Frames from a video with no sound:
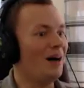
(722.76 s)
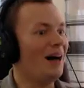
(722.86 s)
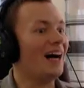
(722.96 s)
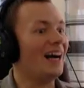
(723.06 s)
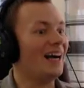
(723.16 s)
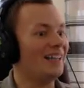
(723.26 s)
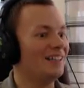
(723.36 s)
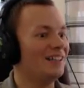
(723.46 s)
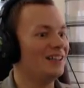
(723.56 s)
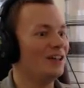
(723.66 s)

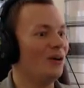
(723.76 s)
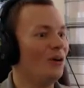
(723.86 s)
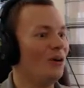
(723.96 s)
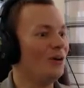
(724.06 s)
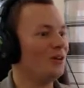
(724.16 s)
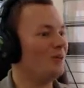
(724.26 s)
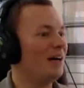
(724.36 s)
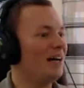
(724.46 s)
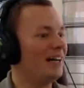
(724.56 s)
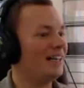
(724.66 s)
mine. All
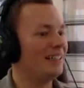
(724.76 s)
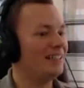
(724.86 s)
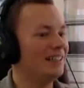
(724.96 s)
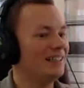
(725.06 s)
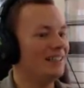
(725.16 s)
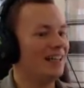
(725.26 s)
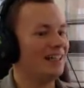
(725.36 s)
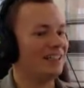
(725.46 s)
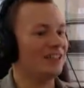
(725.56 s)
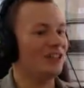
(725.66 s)
mine.
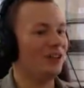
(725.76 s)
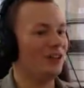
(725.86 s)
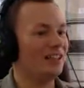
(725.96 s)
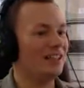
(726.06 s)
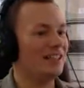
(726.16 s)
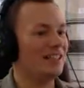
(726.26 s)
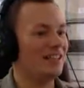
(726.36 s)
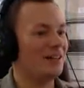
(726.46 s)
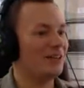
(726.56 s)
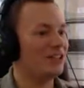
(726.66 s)
And I can colonize
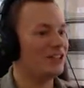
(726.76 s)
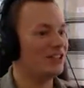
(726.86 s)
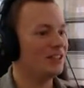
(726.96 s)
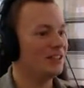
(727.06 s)
it as I wish.